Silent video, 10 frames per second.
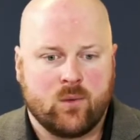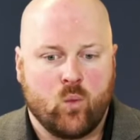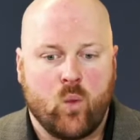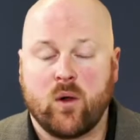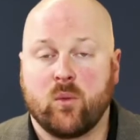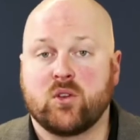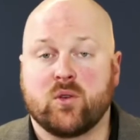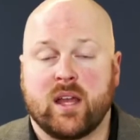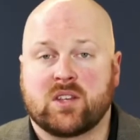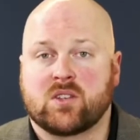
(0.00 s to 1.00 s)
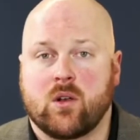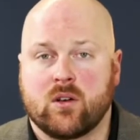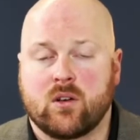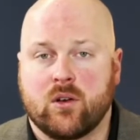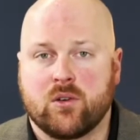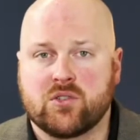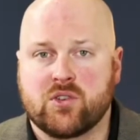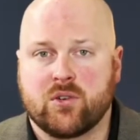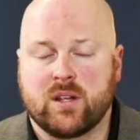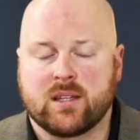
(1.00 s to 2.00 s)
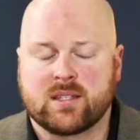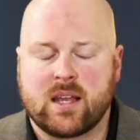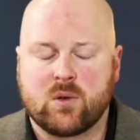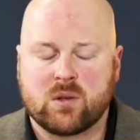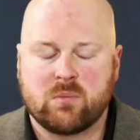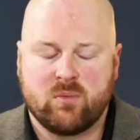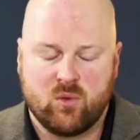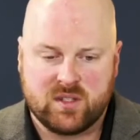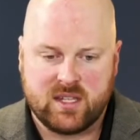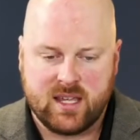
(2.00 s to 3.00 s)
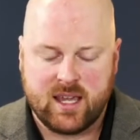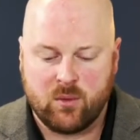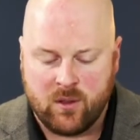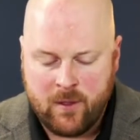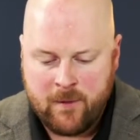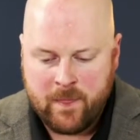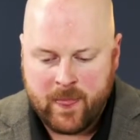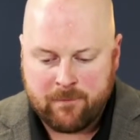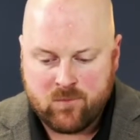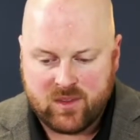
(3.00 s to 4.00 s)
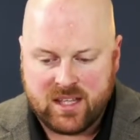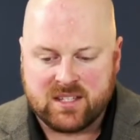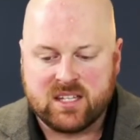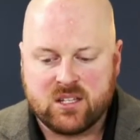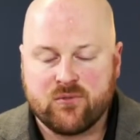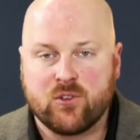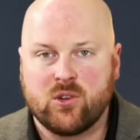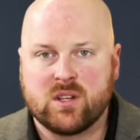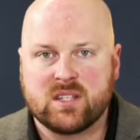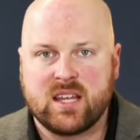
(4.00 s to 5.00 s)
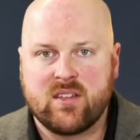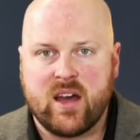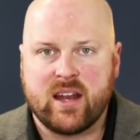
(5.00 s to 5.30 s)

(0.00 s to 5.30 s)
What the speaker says: where would you get started on your journey? Because I know some people will say, okay, well, it's easy for you to say that